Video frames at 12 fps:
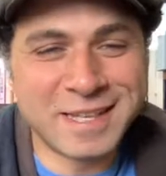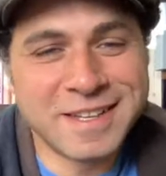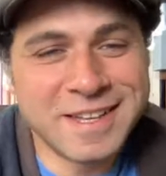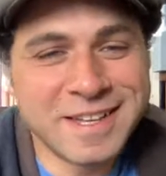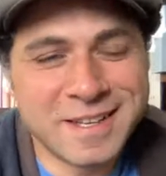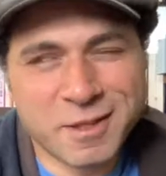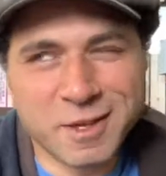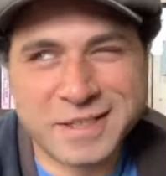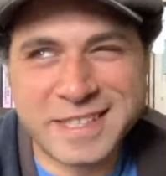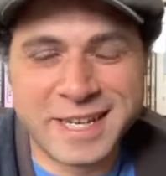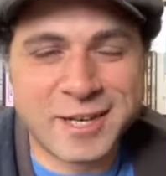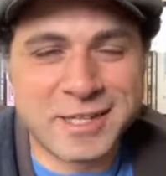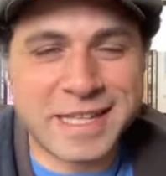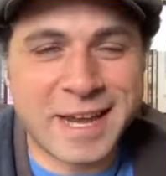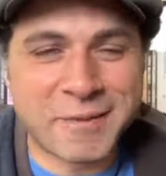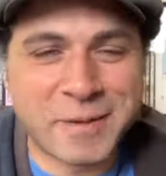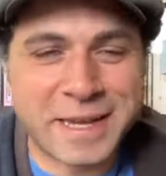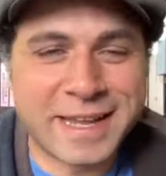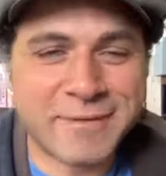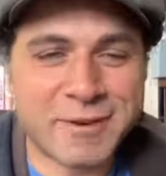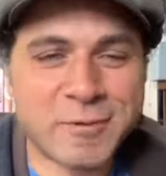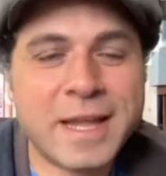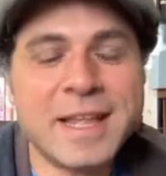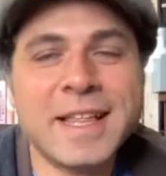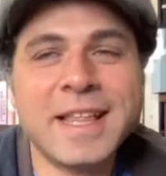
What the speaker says: I was about to 15 years later, we can give it away.